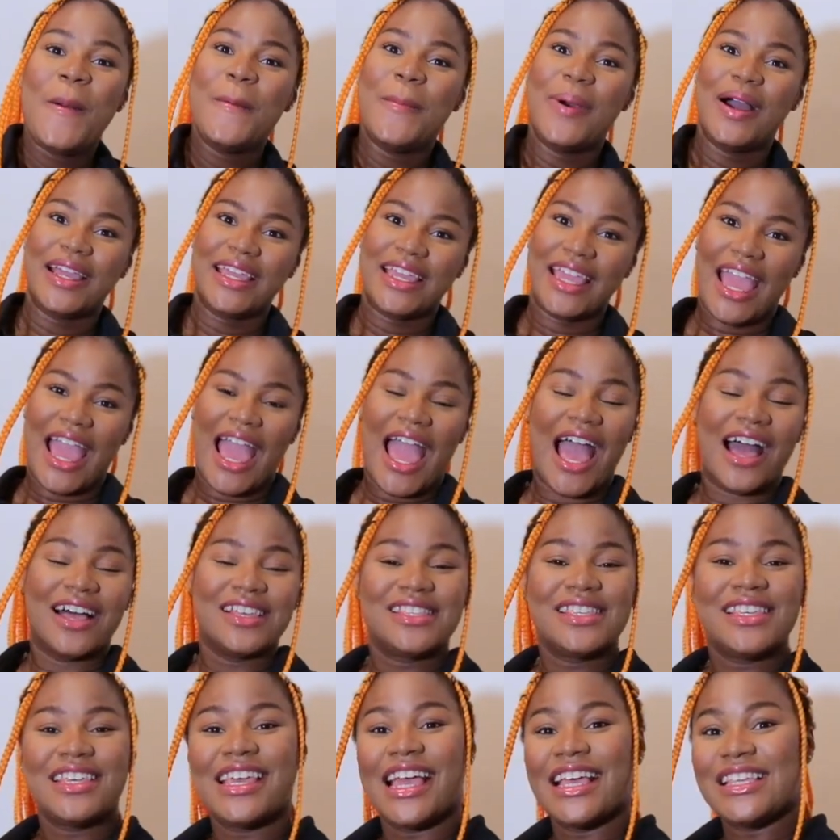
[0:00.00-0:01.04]
But yeah, I'll
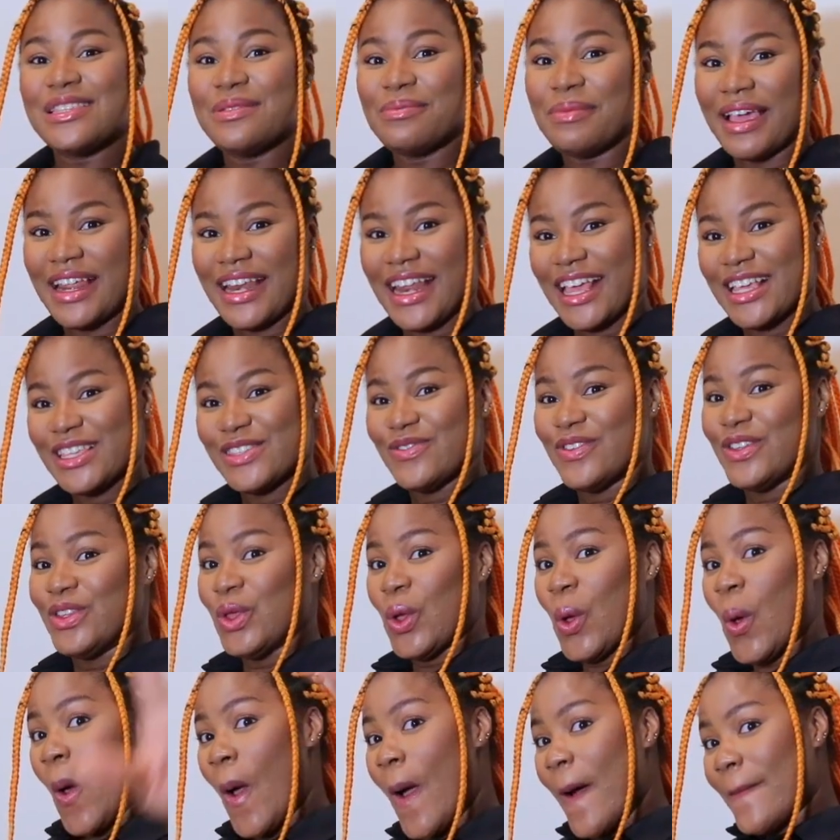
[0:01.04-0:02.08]
see you guys in my next
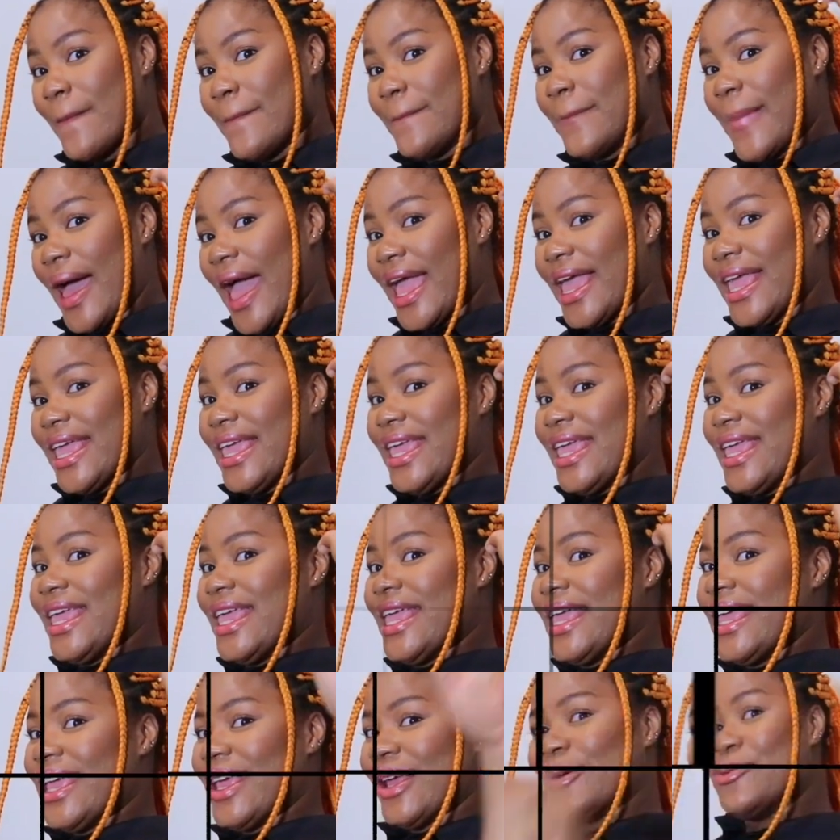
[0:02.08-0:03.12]
video.
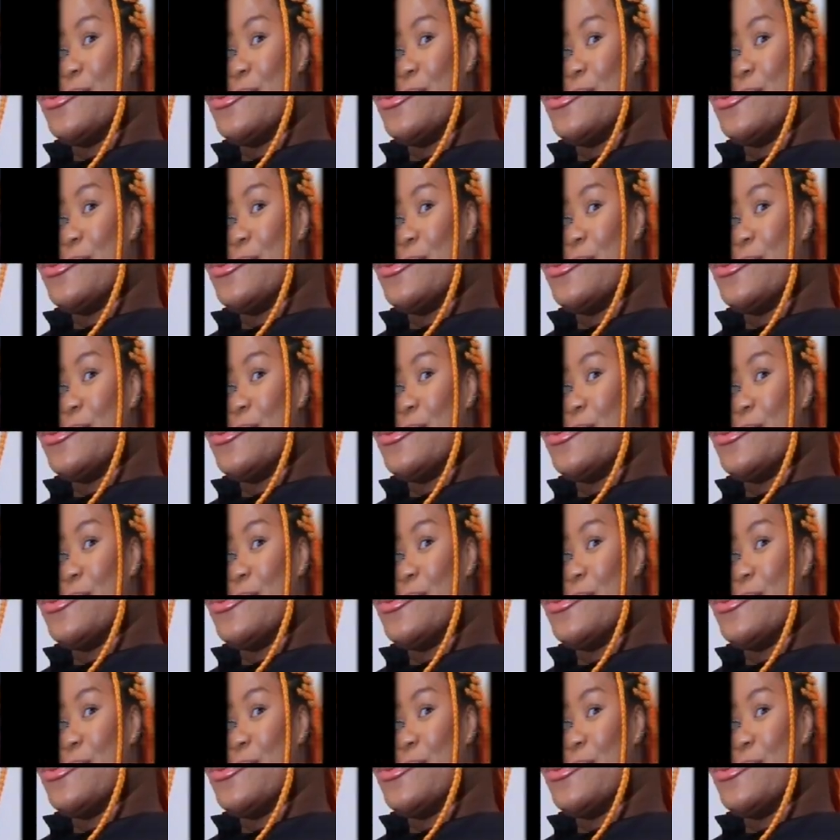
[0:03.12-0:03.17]
Bye.